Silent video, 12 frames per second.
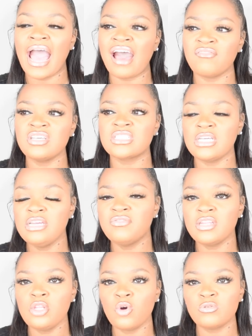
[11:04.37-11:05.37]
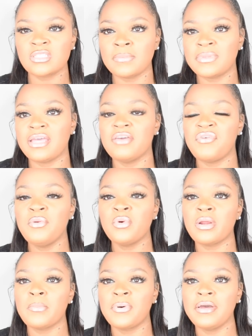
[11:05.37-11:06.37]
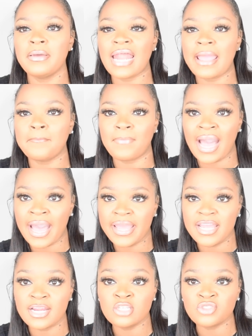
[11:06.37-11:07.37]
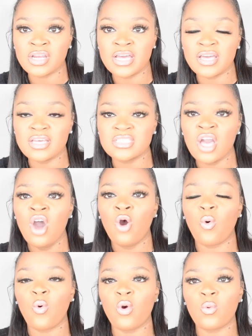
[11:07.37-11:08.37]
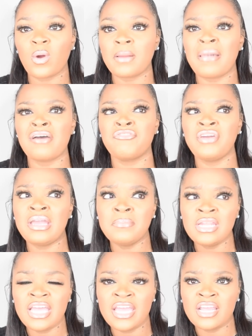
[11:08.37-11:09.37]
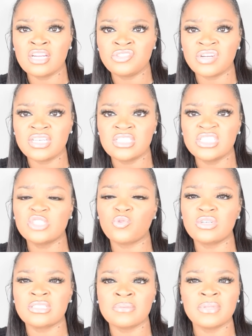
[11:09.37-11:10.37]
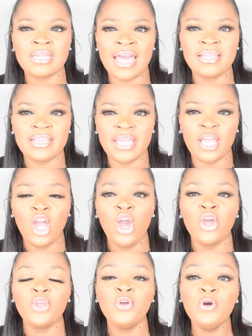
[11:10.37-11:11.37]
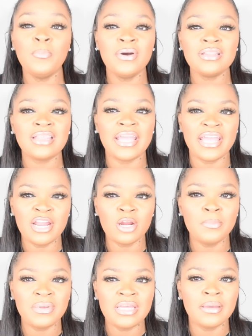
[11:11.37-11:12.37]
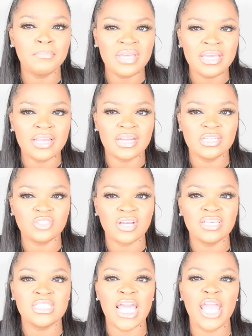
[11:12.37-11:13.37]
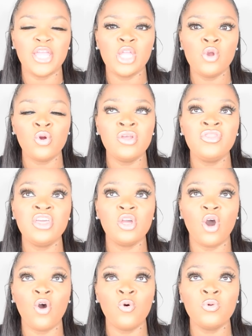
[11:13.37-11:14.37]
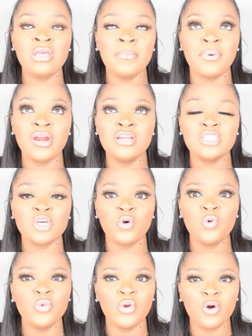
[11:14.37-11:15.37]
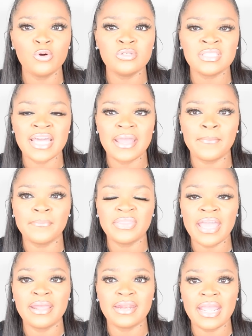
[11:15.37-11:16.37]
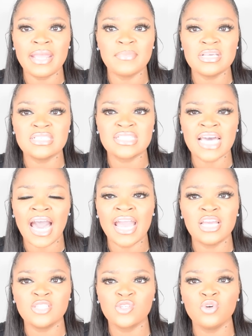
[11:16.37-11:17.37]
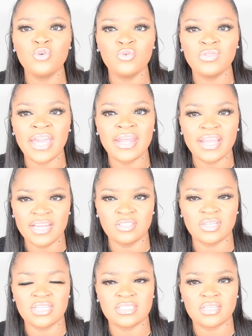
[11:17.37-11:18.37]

obviously he really knows something, if he would have put like my address or one of my family addresses or something like that. You put the Airbnb address, and you're the only person who knows that that name is tied to that address.